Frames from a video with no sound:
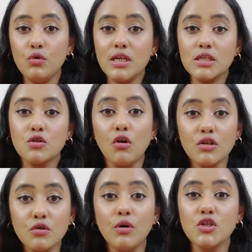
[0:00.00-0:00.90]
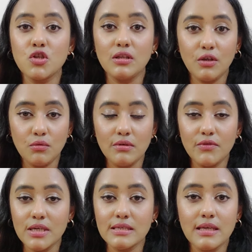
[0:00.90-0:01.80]
who does not question the
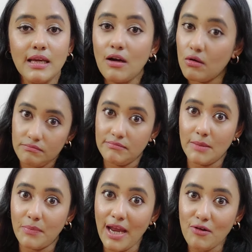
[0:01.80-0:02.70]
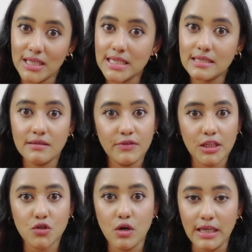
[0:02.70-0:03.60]
universe, the parents for
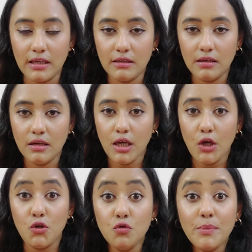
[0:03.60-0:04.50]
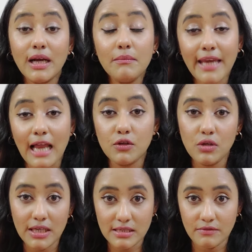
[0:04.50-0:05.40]
the toy. You become
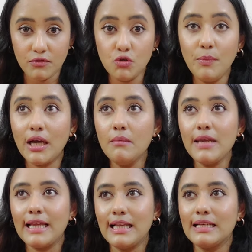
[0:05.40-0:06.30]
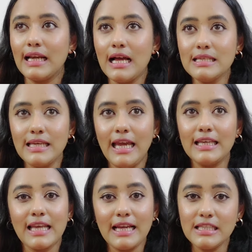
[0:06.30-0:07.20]
calculative, you become like that class
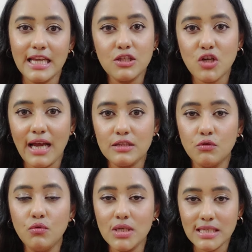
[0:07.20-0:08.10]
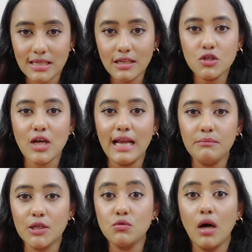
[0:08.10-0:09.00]
8, 9, 10 child who is still a child,
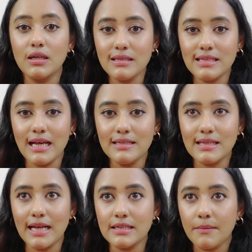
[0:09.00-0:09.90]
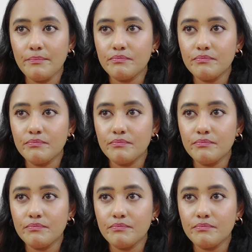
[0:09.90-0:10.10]
but who understands that